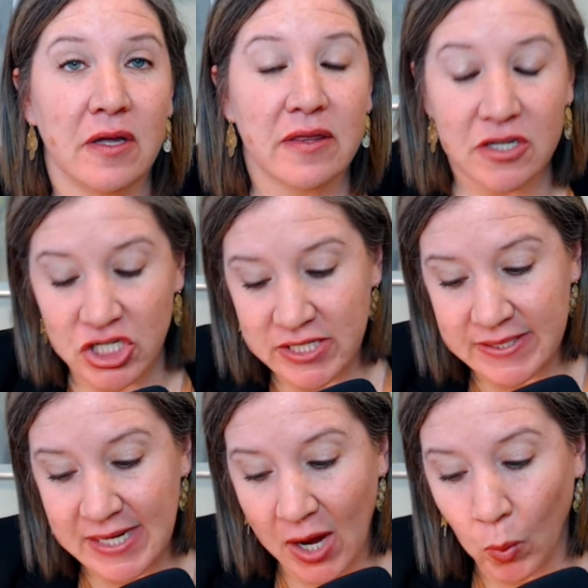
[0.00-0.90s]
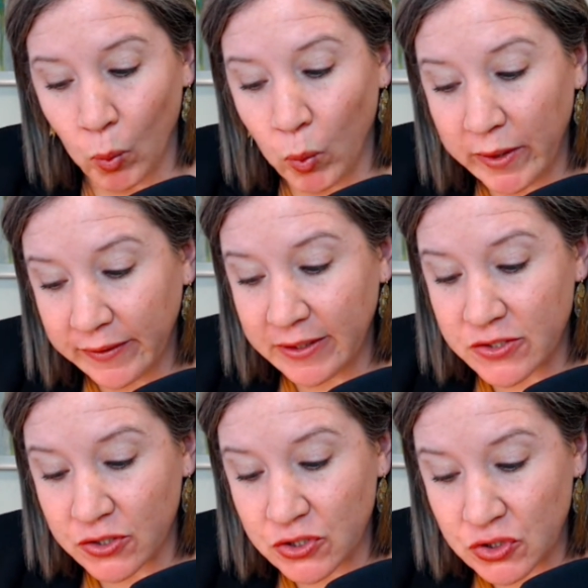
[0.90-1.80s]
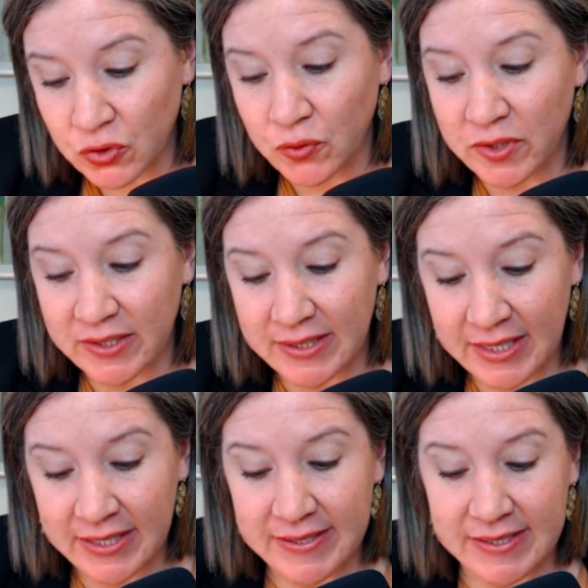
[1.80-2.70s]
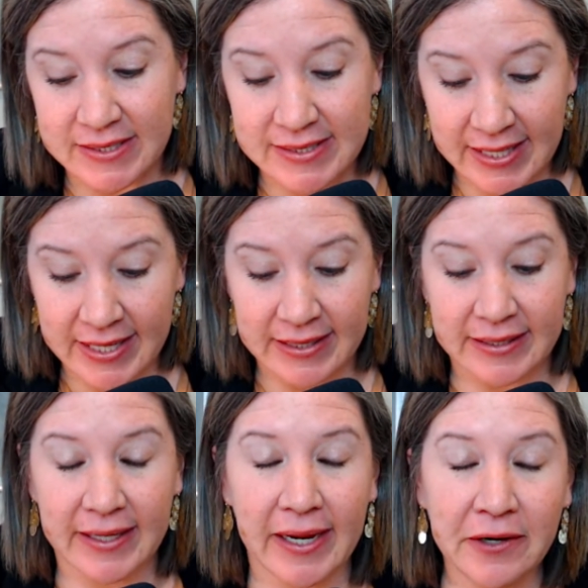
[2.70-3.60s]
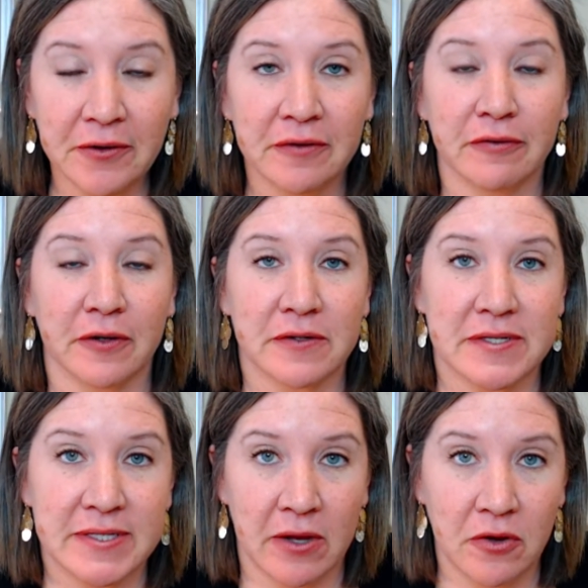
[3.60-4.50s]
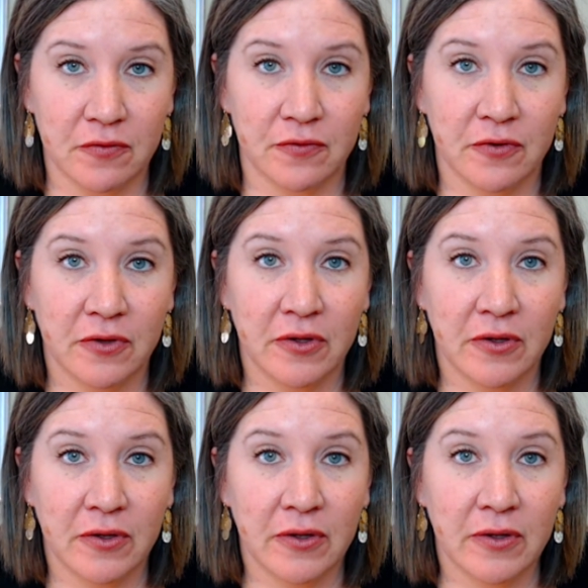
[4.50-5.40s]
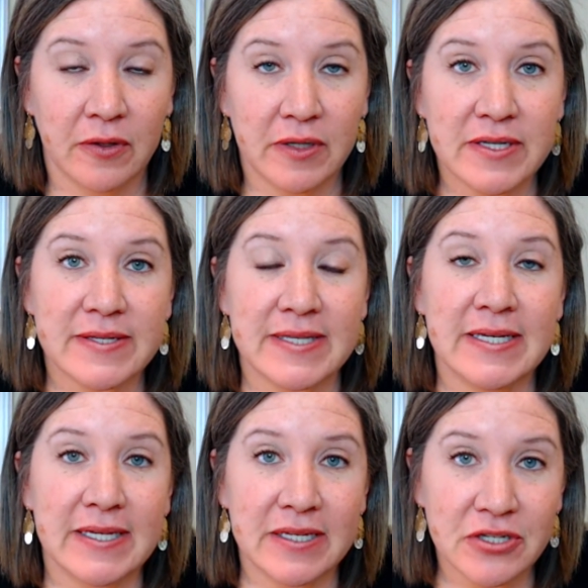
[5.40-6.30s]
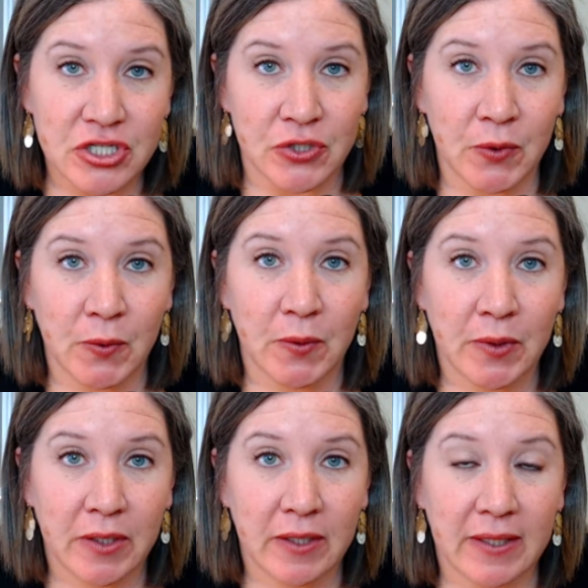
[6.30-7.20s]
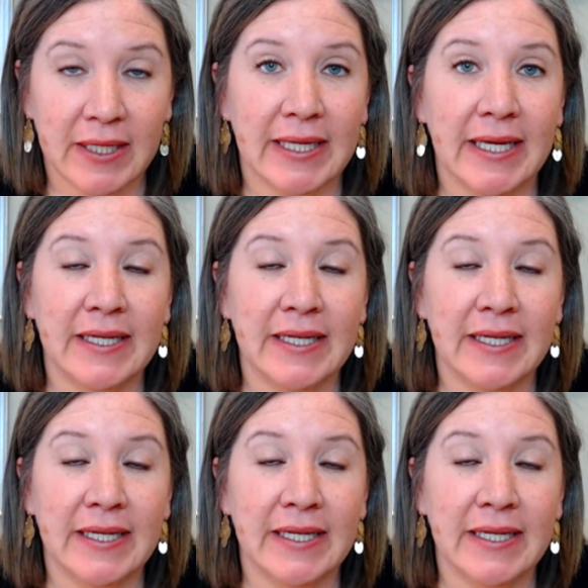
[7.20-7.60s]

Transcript: that she's not willing to do the things to take care of herself is the issue. That